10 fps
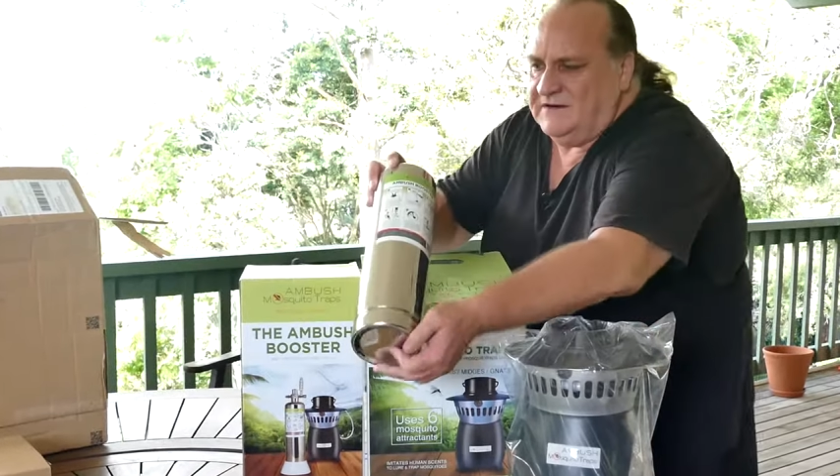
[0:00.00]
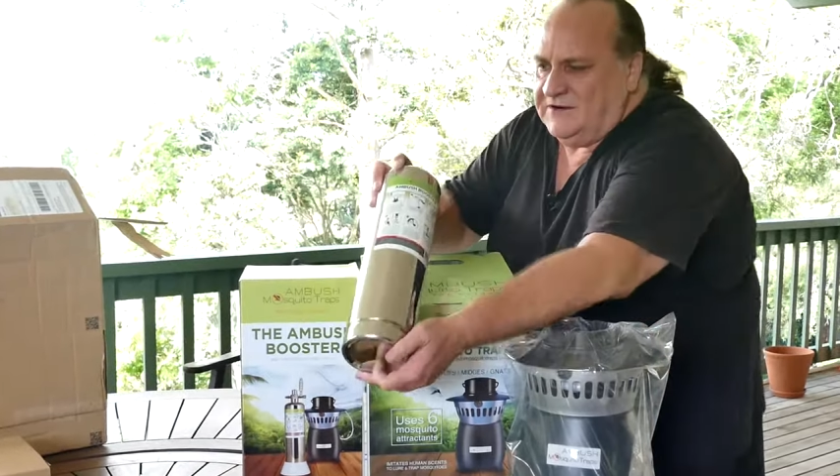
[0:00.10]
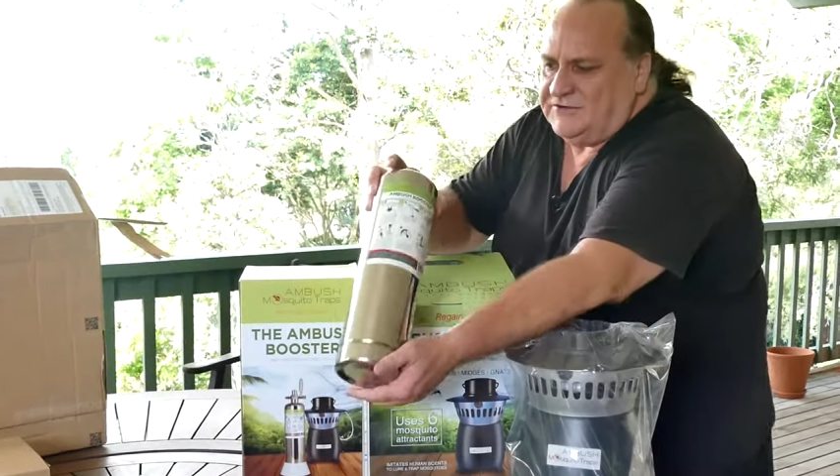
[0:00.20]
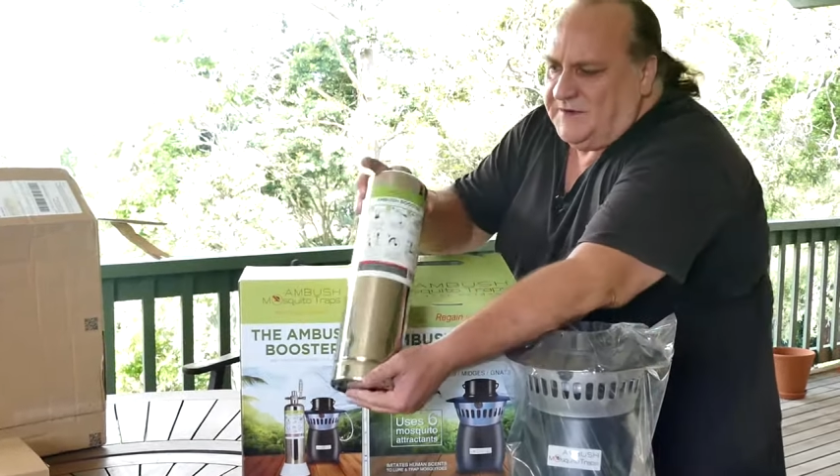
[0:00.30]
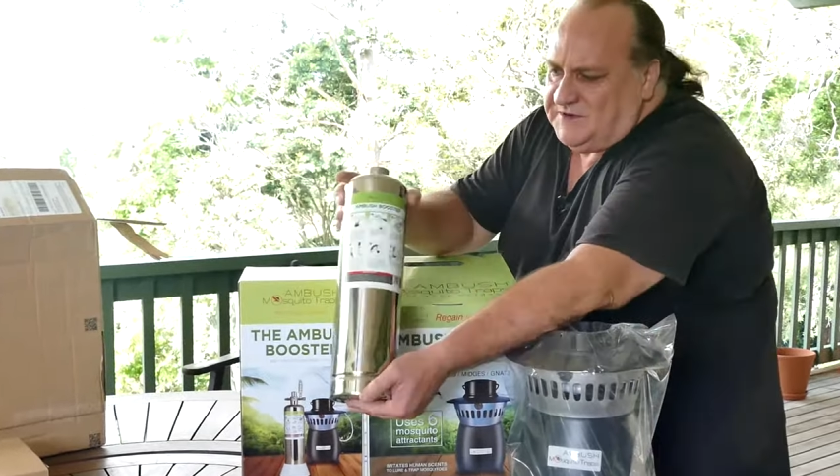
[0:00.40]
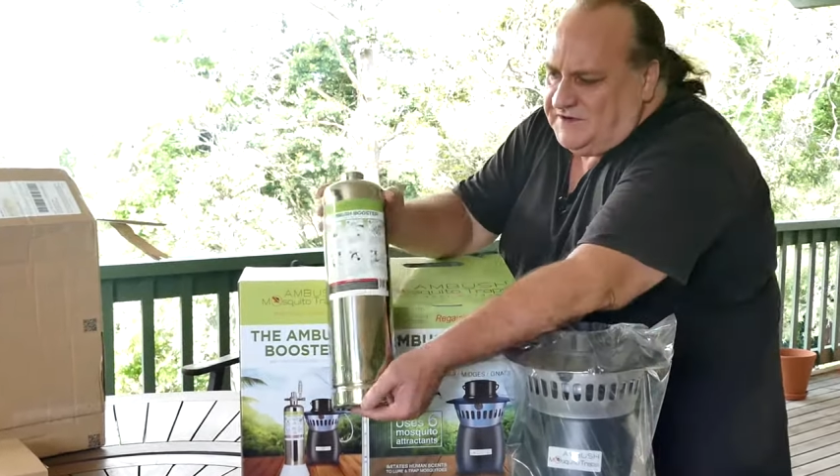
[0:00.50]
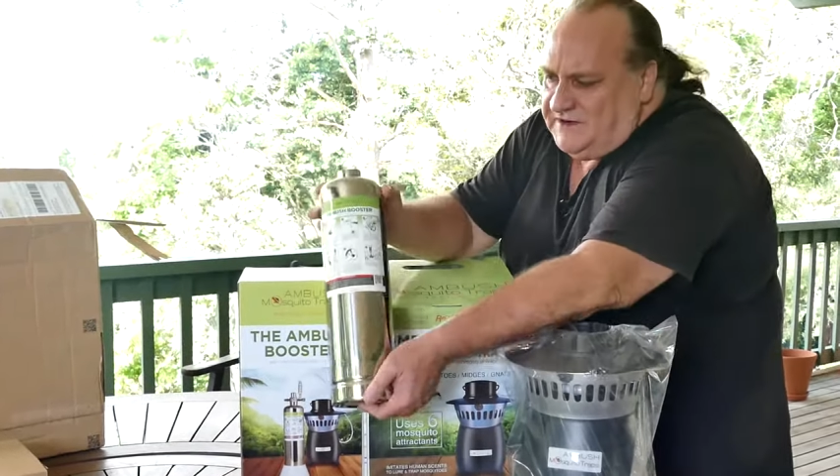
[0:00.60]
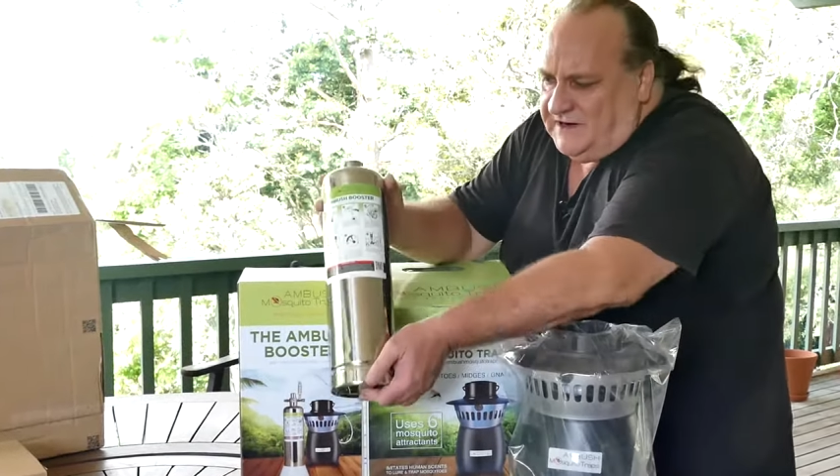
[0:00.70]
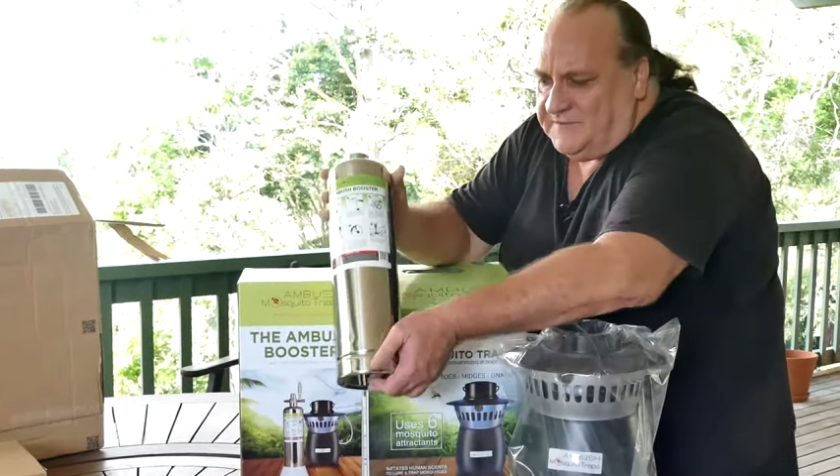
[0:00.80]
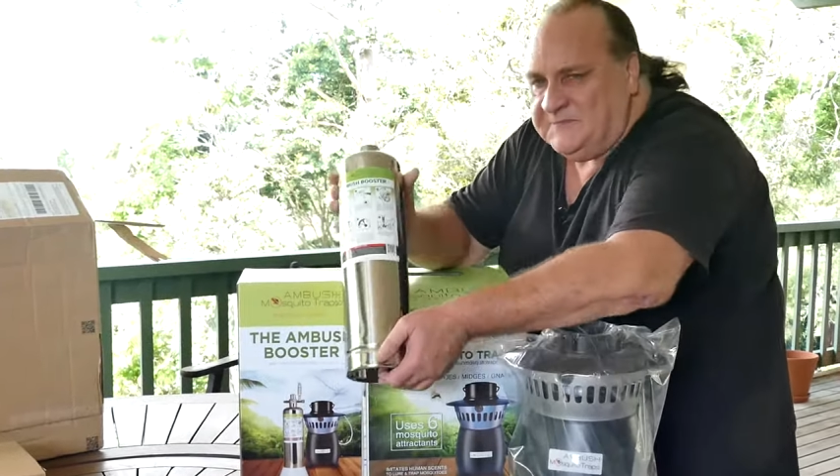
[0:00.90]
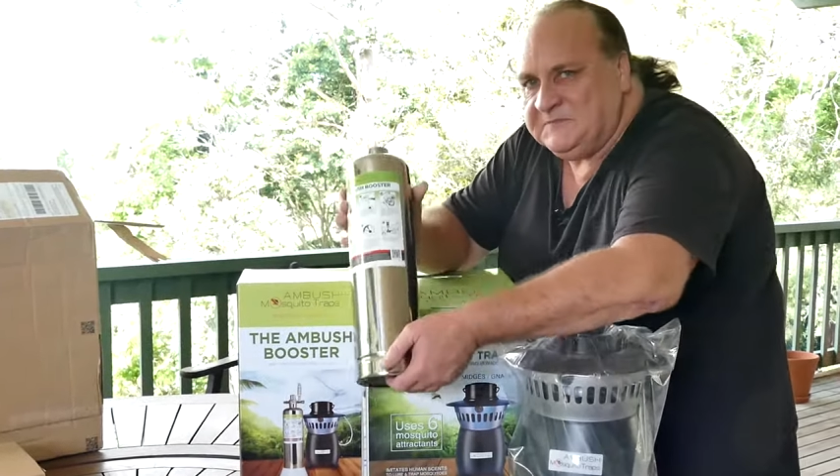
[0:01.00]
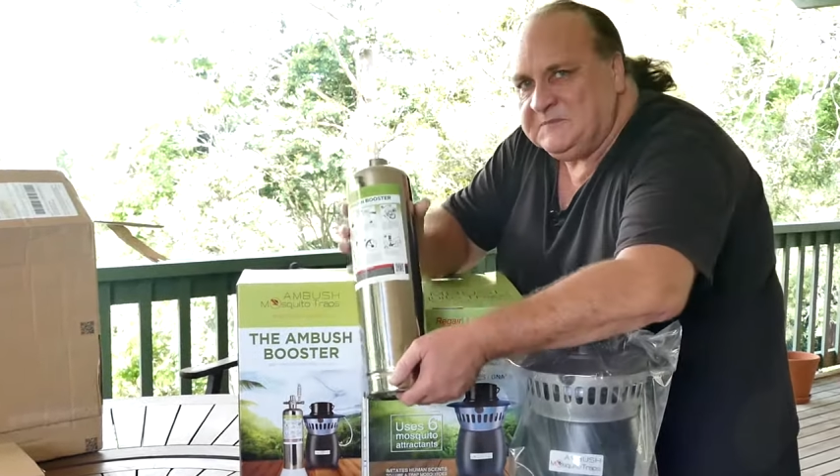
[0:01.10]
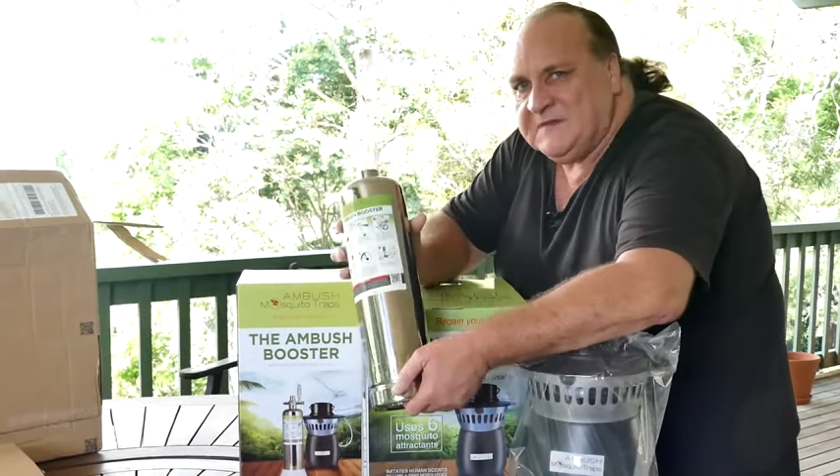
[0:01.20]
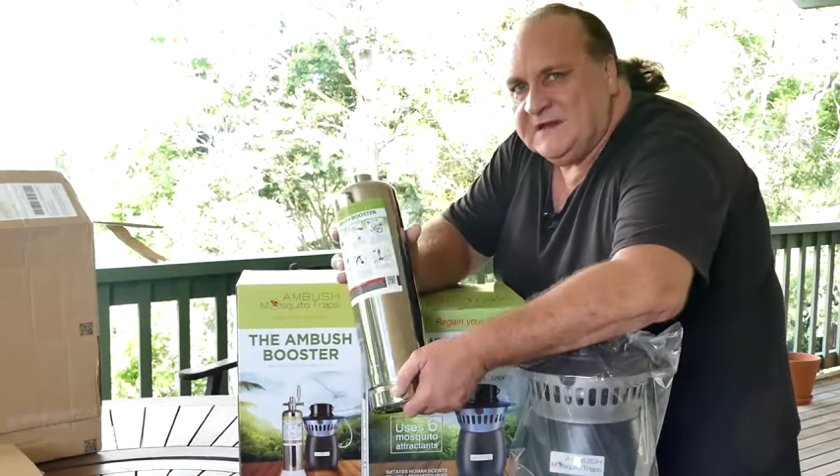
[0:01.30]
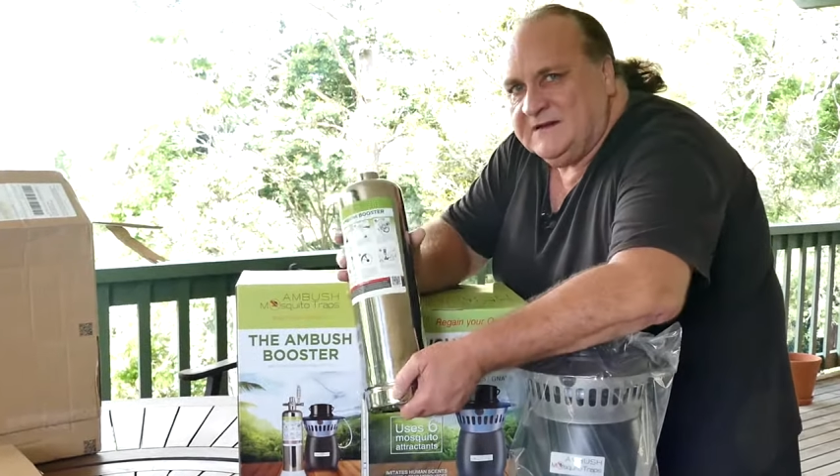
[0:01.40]
contraption here
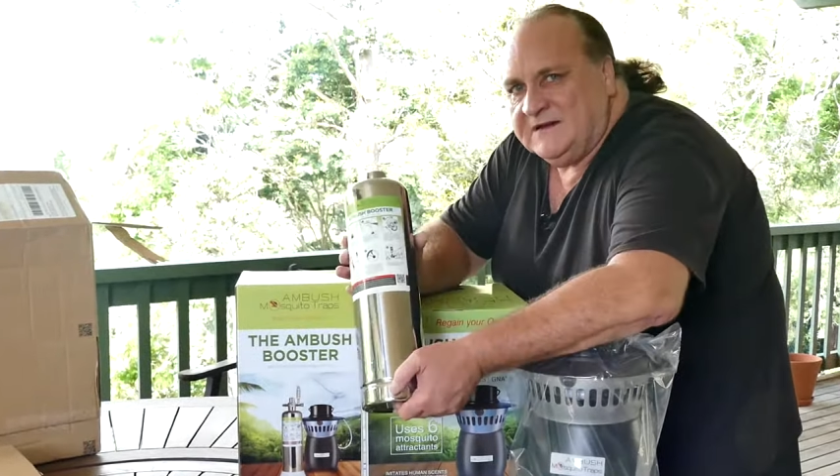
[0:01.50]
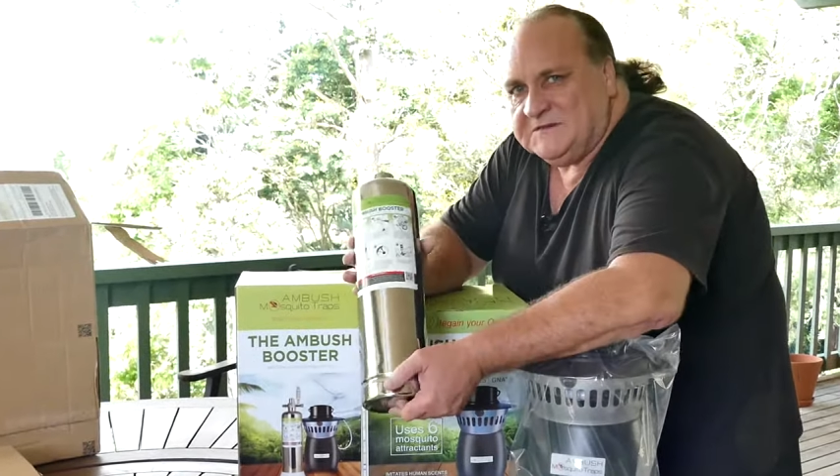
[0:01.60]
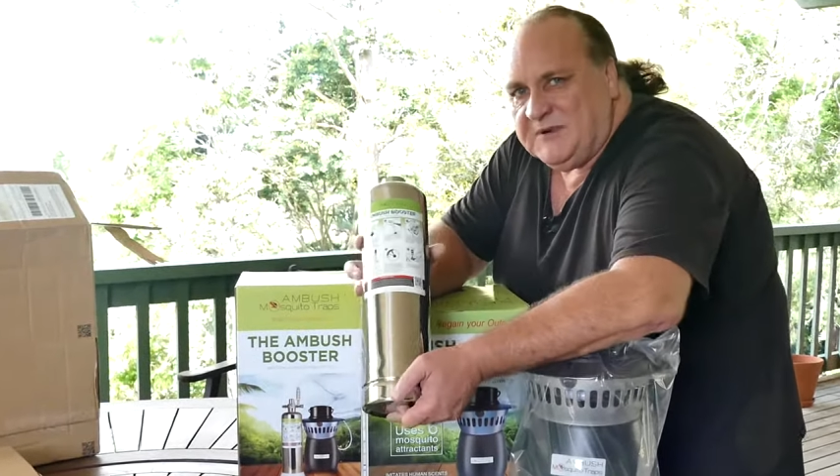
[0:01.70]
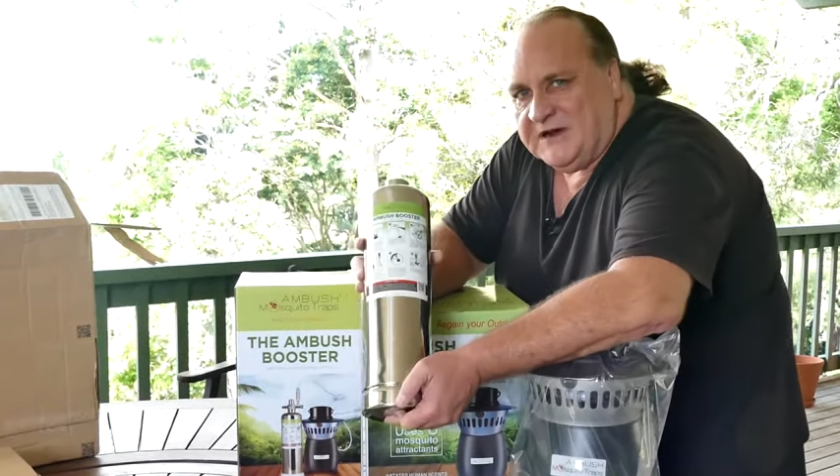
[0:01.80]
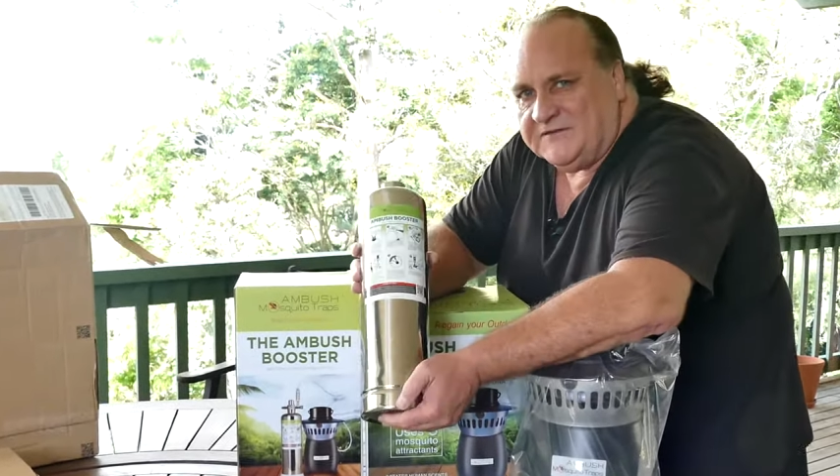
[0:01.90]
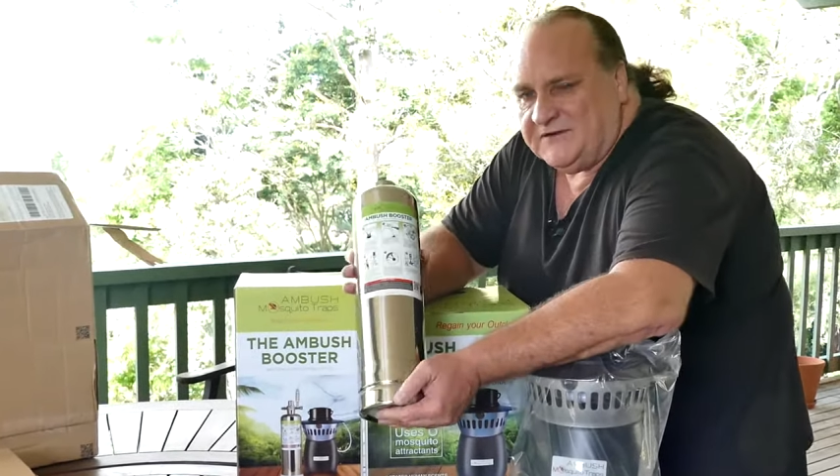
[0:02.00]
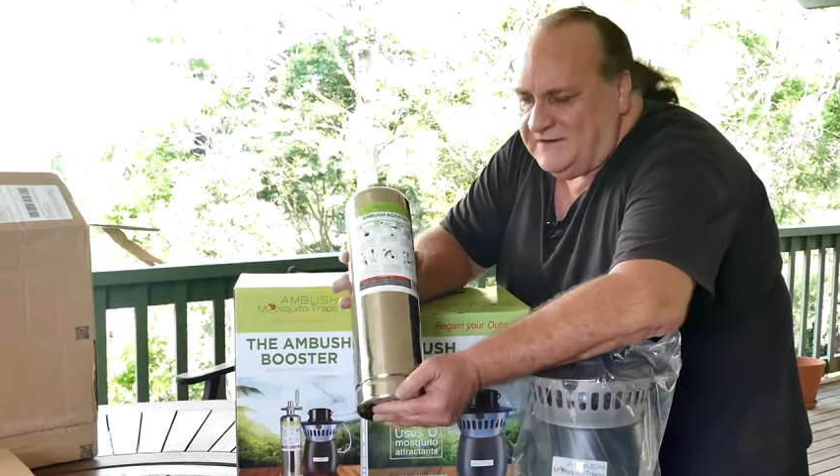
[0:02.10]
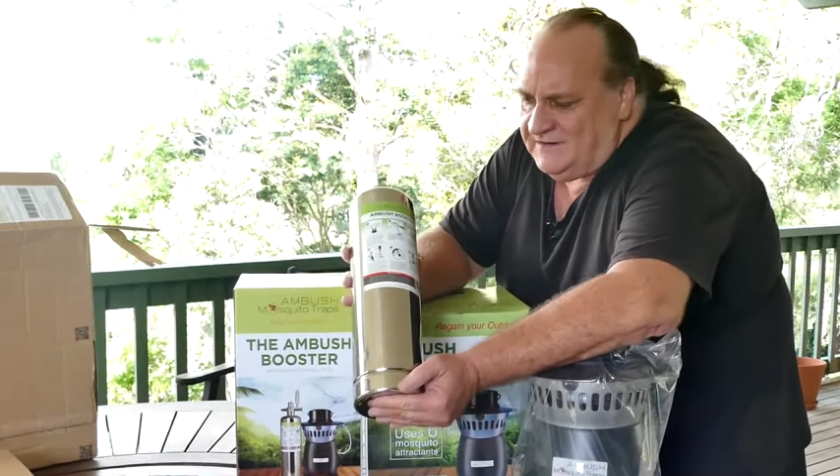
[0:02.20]
as part of it.